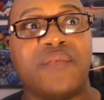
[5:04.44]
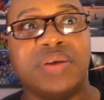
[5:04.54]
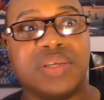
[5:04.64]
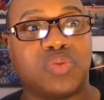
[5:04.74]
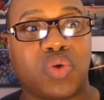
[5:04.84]
in
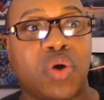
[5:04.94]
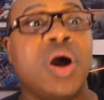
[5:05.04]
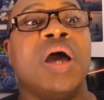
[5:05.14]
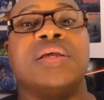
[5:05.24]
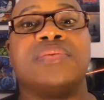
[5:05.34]
this world,
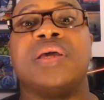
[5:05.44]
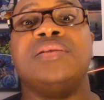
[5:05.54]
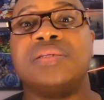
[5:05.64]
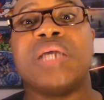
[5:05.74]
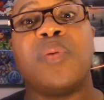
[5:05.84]
something he
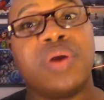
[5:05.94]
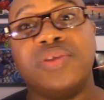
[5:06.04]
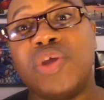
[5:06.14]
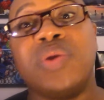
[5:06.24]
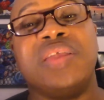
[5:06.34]
does not want to
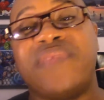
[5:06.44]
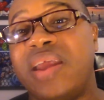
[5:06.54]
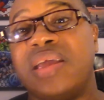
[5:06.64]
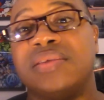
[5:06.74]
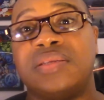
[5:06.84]
do. He's fighting
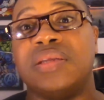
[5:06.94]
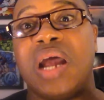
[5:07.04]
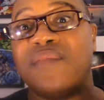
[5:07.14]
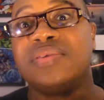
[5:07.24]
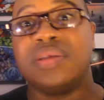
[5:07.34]
against it
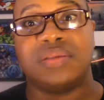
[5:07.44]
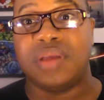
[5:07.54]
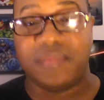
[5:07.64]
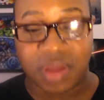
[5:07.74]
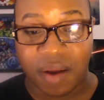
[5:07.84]
ever
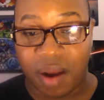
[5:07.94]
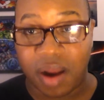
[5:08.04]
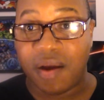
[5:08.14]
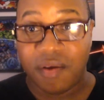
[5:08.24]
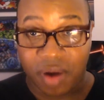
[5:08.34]

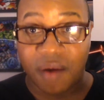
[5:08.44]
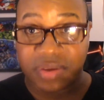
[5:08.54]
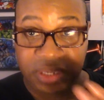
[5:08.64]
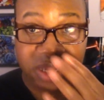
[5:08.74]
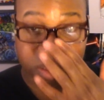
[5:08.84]

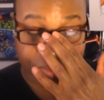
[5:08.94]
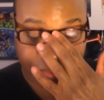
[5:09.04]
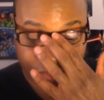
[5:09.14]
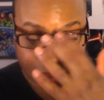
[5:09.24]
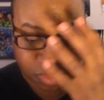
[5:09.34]
since.
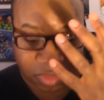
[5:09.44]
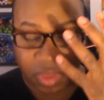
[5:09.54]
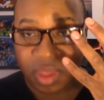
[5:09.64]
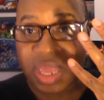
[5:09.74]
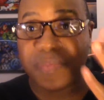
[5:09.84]

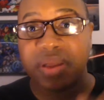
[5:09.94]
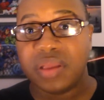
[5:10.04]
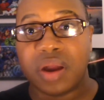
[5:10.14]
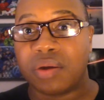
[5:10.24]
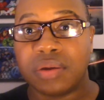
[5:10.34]
He's been
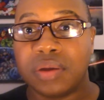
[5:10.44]
there.